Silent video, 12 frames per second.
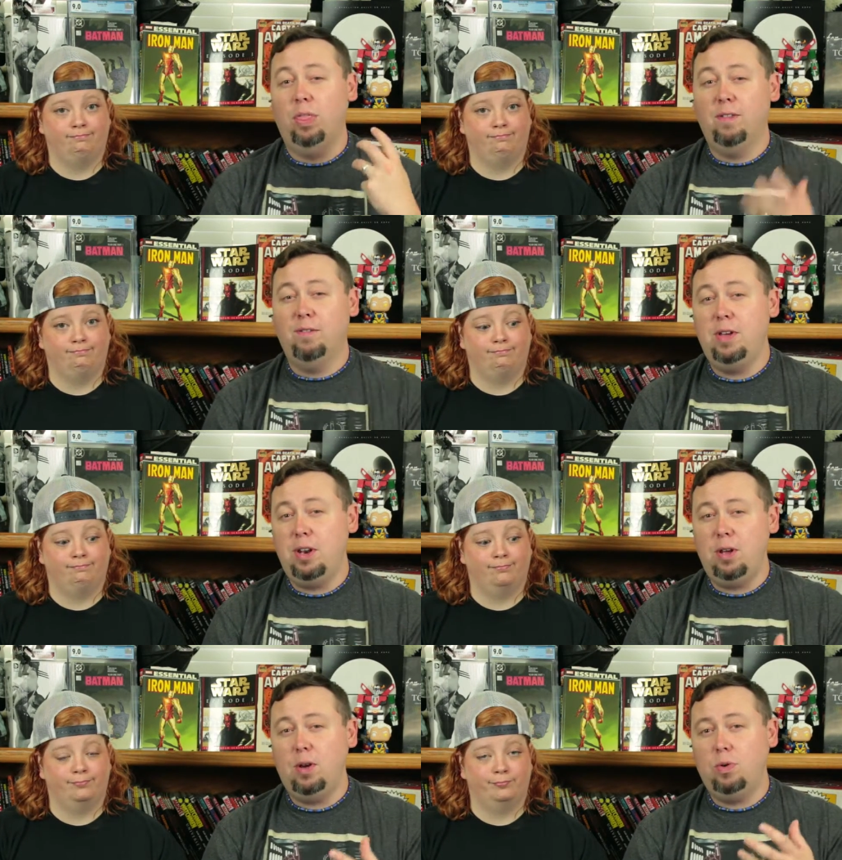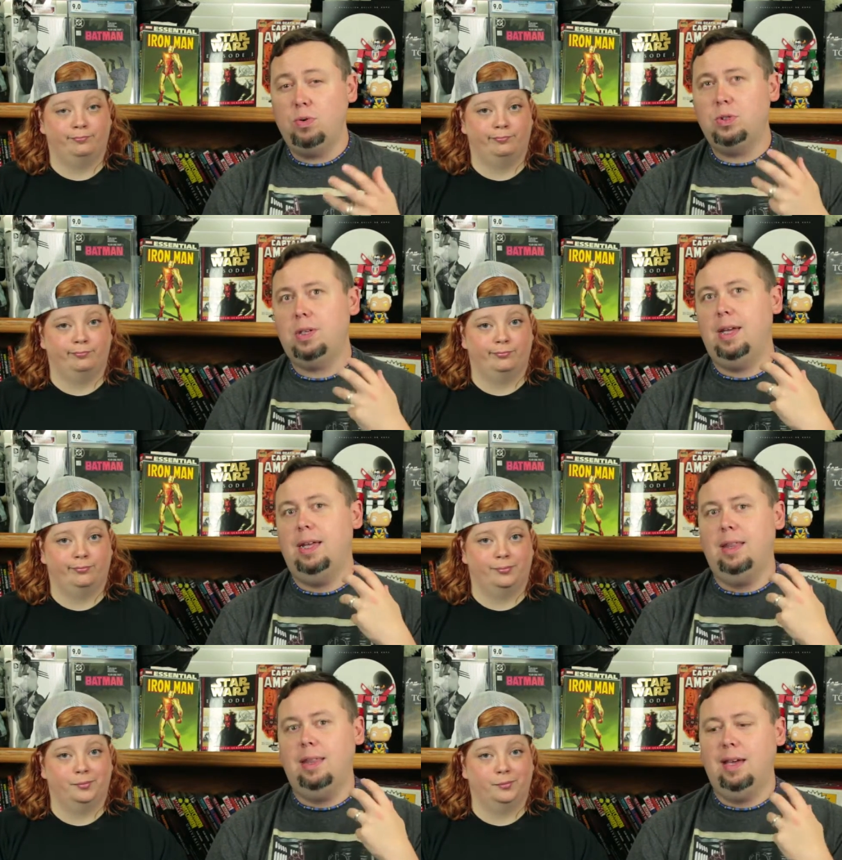Speaker 1: The videos
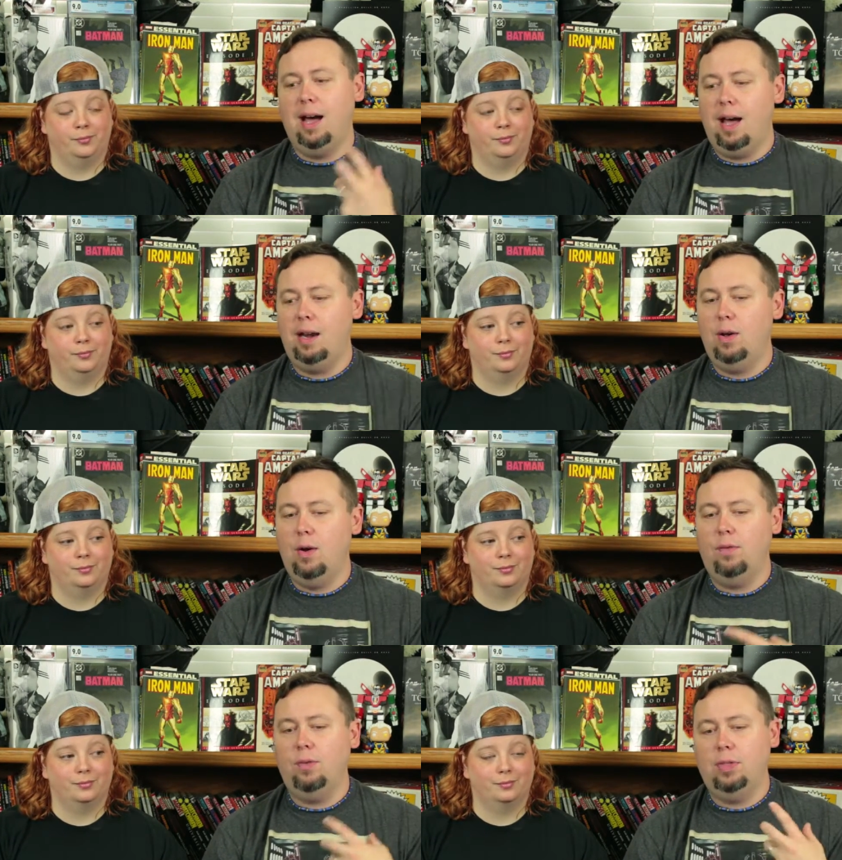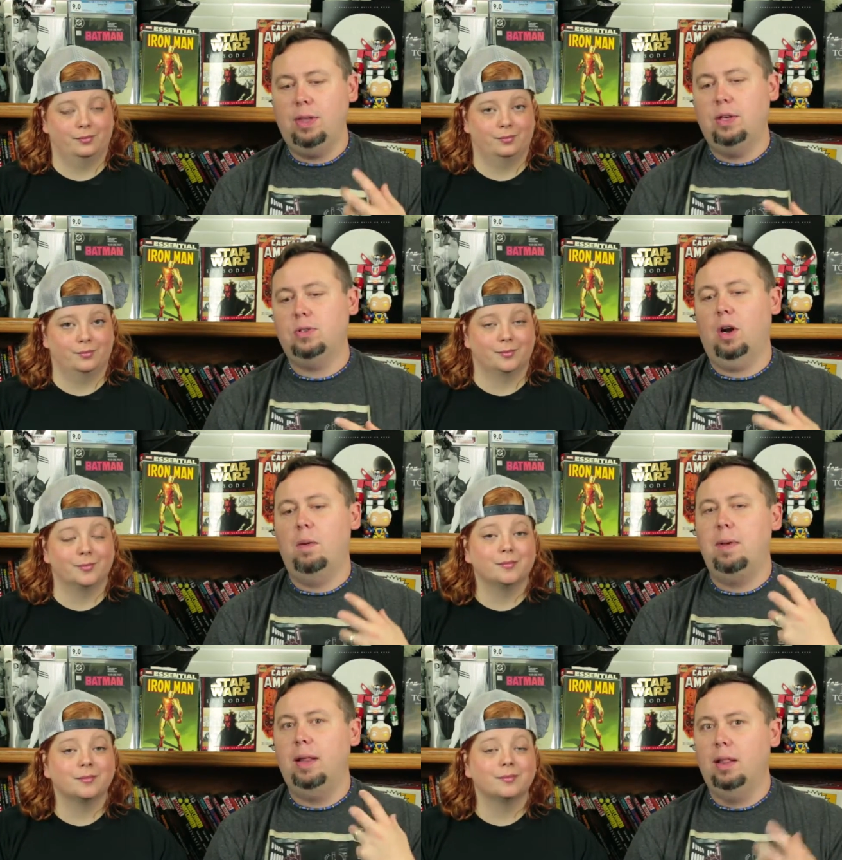and the audio for things are
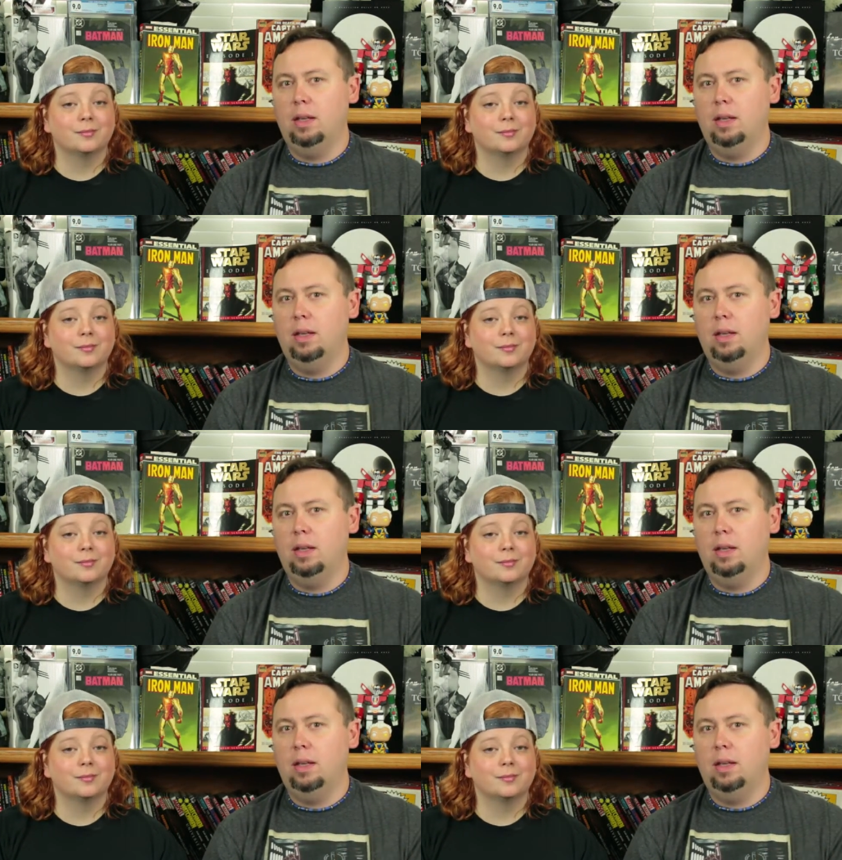going to be a